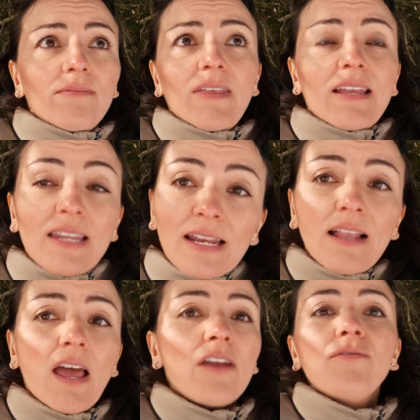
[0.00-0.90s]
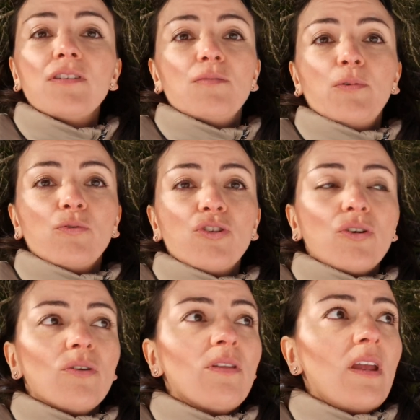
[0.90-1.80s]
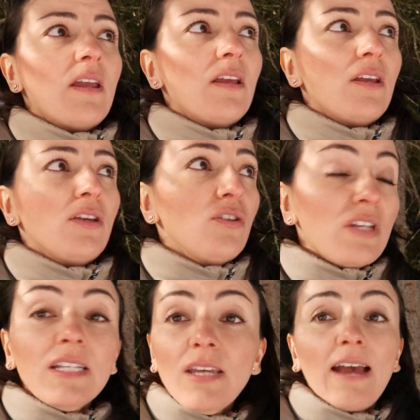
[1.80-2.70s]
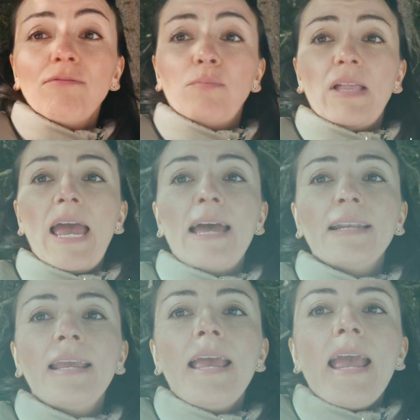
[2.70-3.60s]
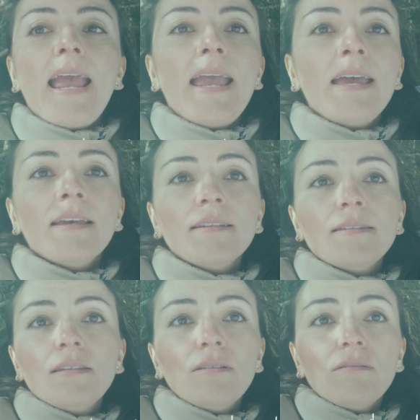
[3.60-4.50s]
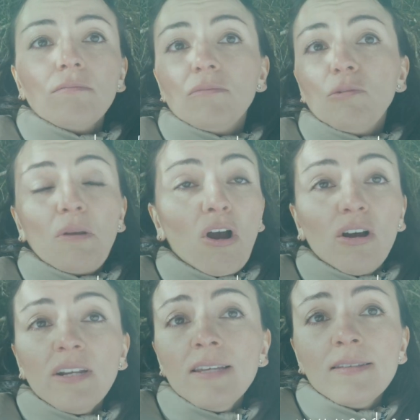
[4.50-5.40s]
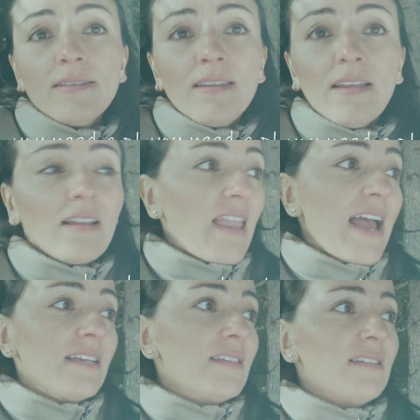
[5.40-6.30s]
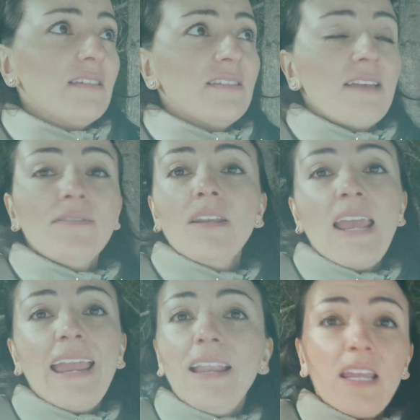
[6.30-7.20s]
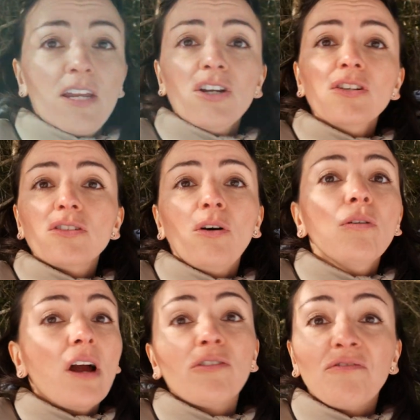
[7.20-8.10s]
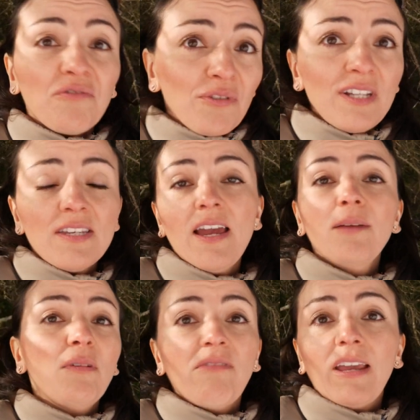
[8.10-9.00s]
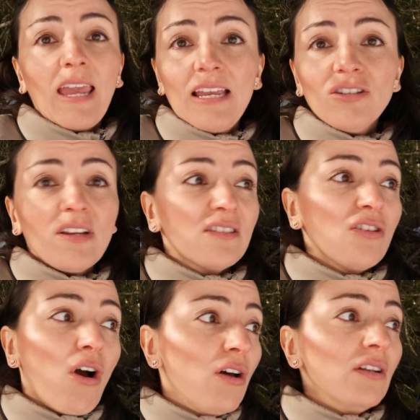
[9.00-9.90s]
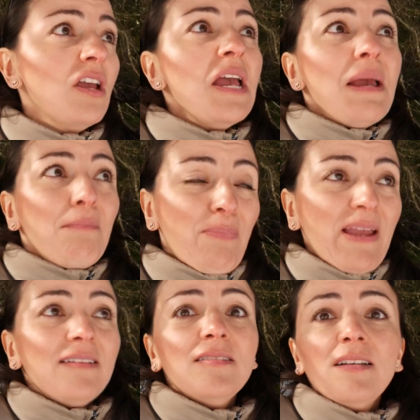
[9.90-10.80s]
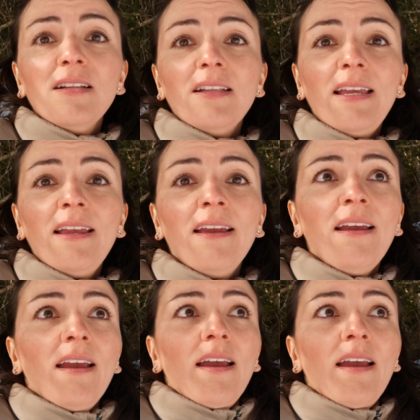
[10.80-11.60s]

they need a lot of exposure. You need to have a plan. And to be honest, the last 7-8 years, all our free time and vacation has gone basically